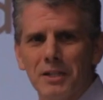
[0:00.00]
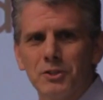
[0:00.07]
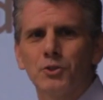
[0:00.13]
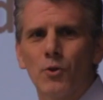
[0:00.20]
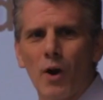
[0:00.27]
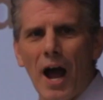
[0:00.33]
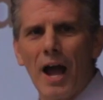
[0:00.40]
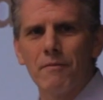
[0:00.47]

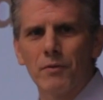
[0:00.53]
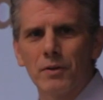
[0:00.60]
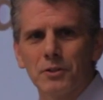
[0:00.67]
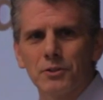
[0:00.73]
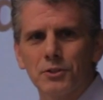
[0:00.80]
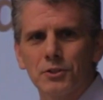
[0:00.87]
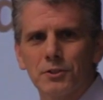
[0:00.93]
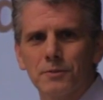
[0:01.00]
bus
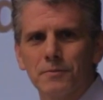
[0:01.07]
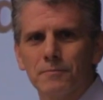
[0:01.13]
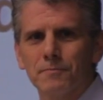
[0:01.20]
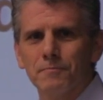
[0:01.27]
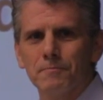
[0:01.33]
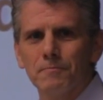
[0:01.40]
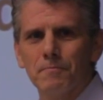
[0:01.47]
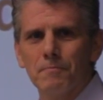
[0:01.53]
drivers.
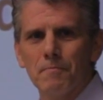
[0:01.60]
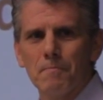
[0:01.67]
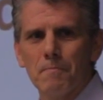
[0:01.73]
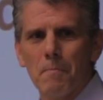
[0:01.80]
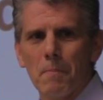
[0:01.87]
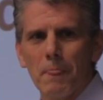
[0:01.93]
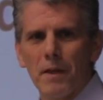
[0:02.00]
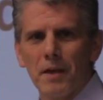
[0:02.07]

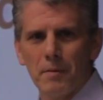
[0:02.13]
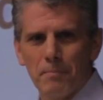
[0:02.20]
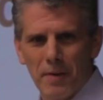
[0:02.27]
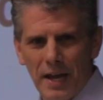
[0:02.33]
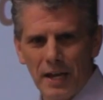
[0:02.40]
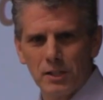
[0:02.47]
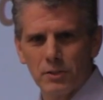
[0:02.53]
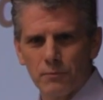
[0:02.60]
It
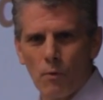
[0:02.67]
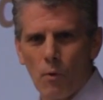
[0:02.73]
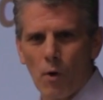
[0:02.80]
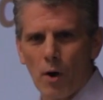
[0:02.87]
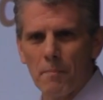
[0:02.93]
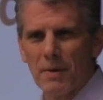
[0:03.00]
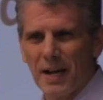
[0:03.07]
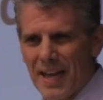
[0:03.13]
pays
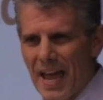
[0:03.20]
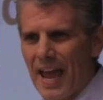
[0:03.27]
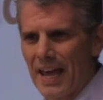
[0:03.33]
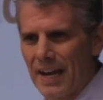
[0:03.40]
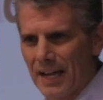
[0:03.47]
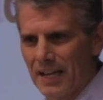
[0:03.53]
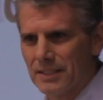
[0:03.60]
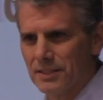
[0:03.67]
for
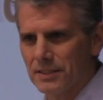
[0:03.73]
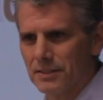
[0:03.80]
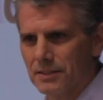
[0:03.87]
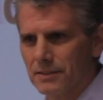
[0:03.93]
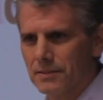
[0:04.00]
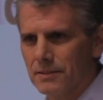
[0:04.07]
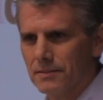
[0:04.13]
mechanics.